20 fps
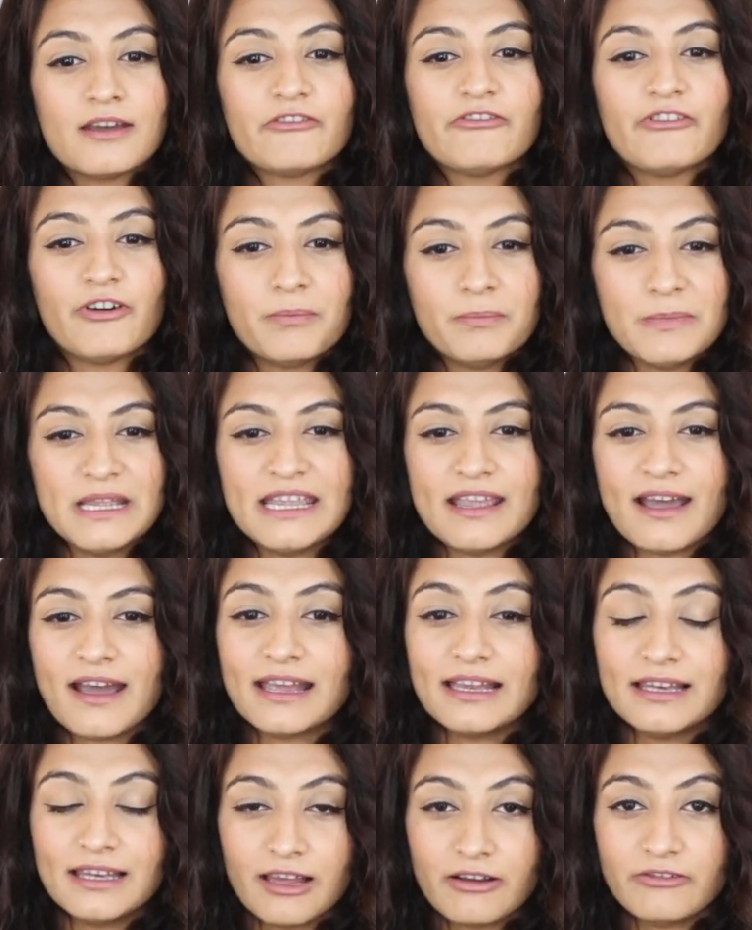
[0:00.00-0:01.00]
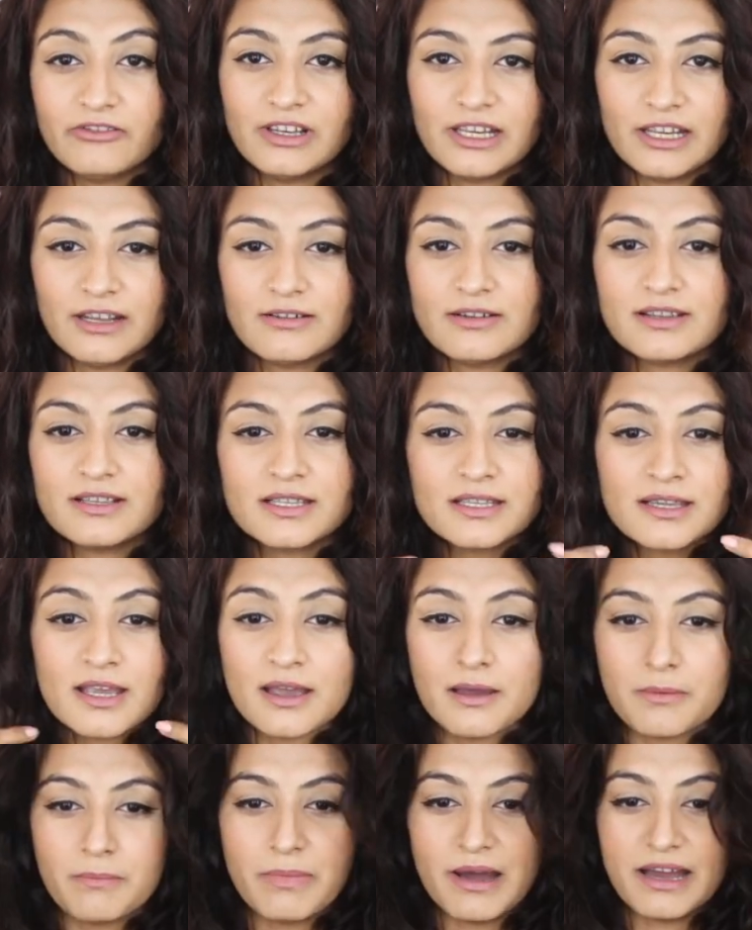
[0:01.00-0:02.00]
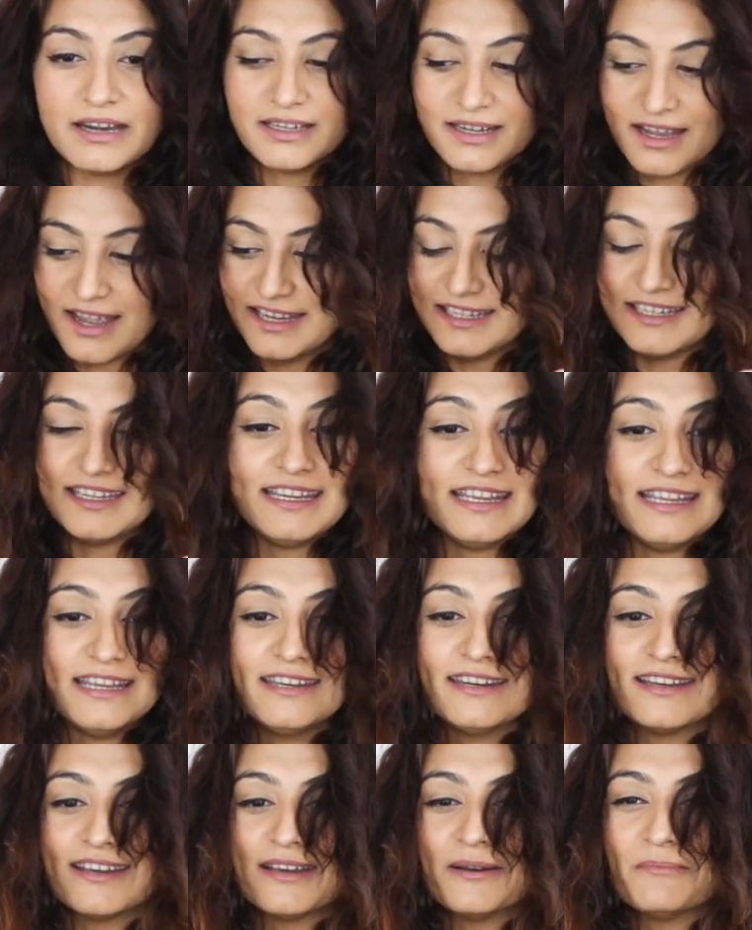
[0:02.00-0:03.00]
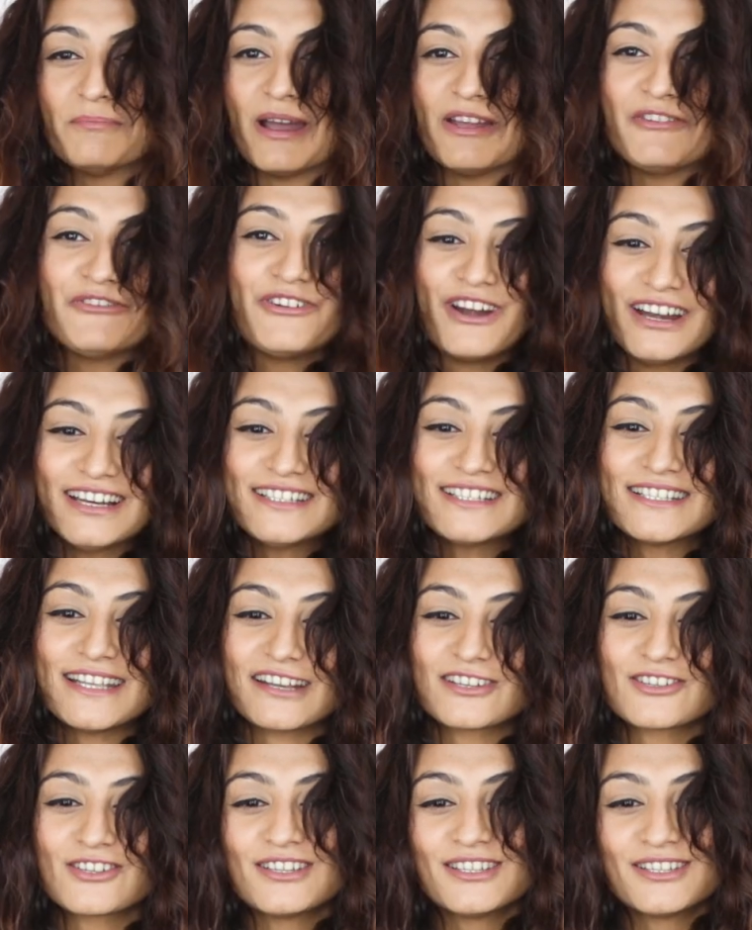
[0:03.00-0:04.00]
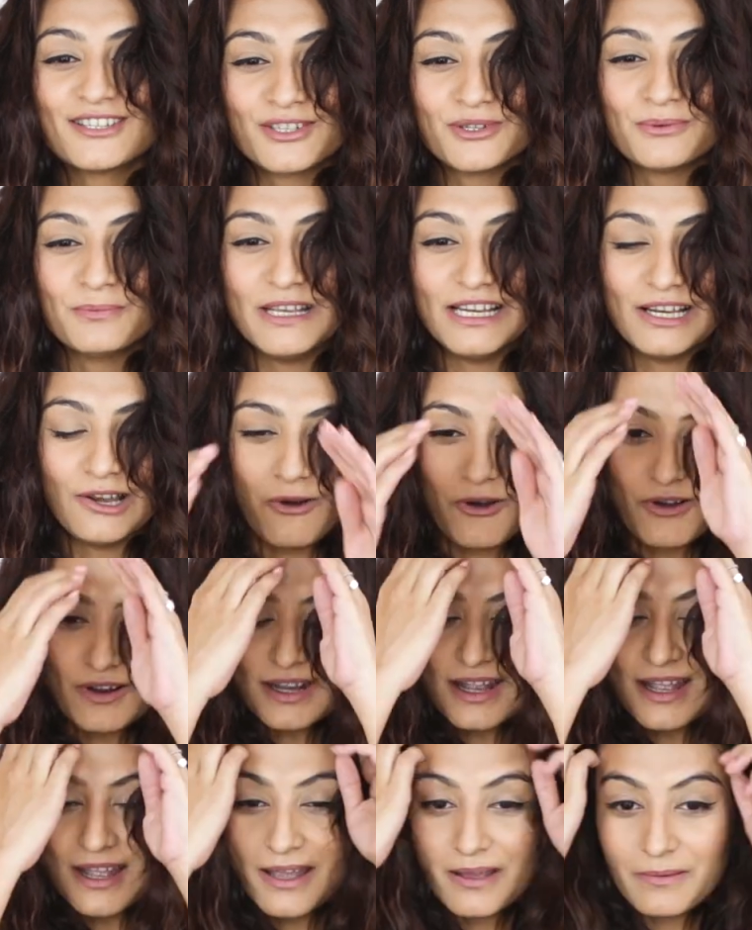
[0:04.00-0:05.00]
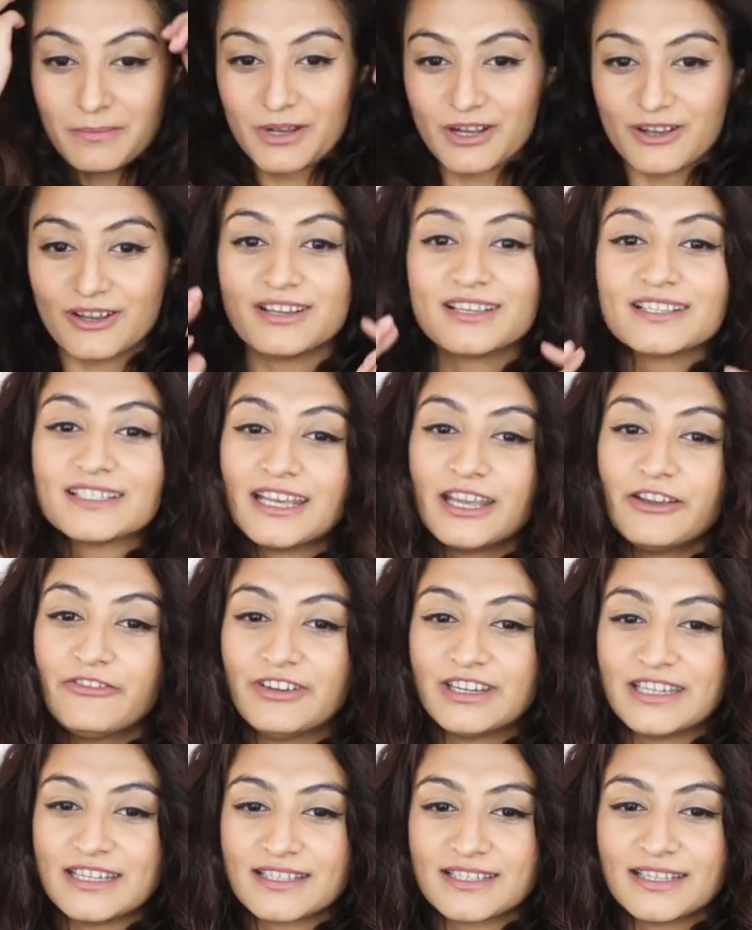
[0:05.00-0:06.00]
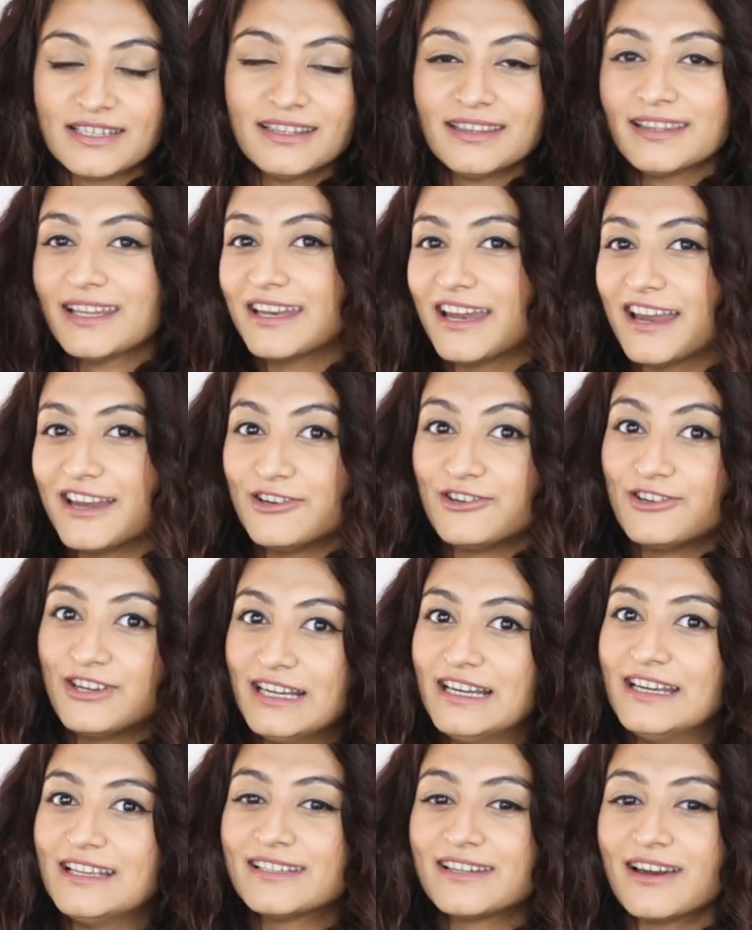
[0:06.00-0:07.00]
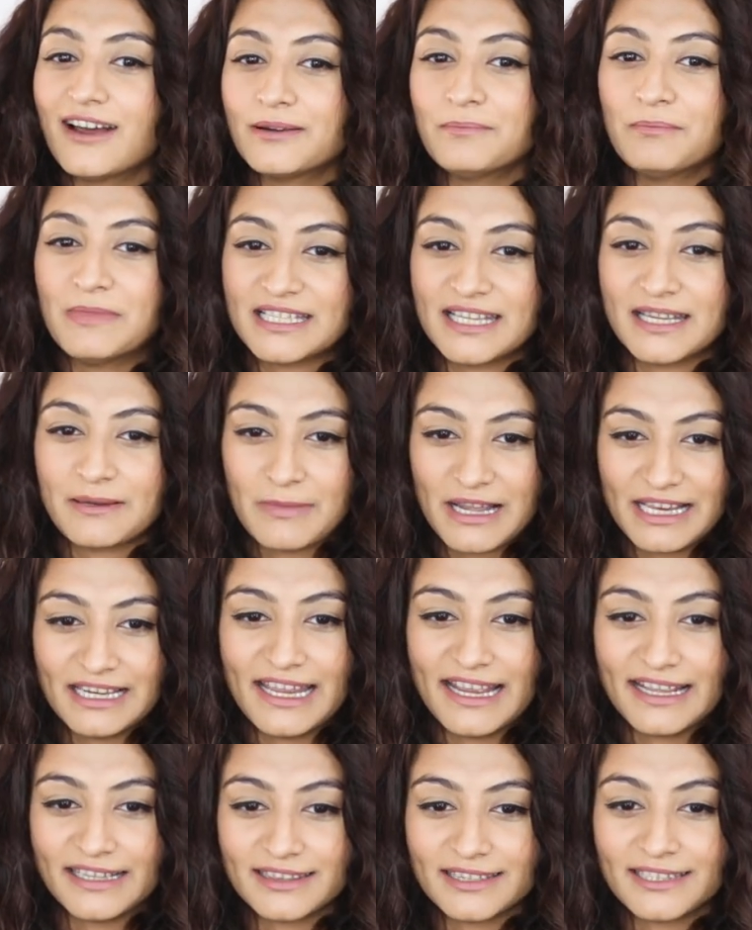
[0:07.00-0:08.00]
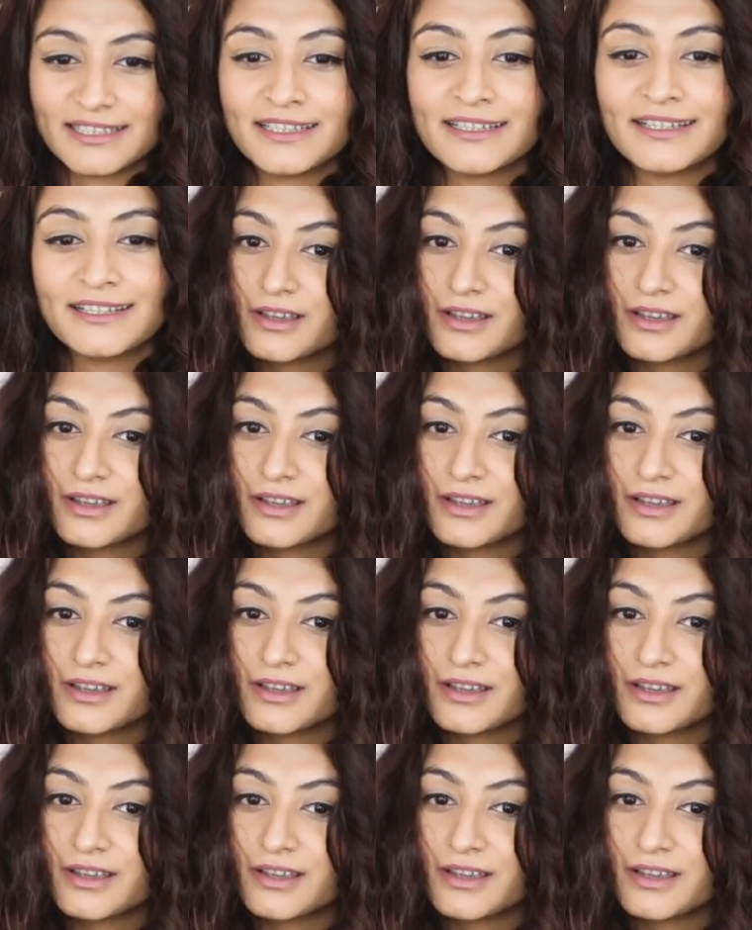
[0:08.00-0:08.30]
For me, I love layers, but I need my front sections to be long, because if it isn't, then I really start missing my length.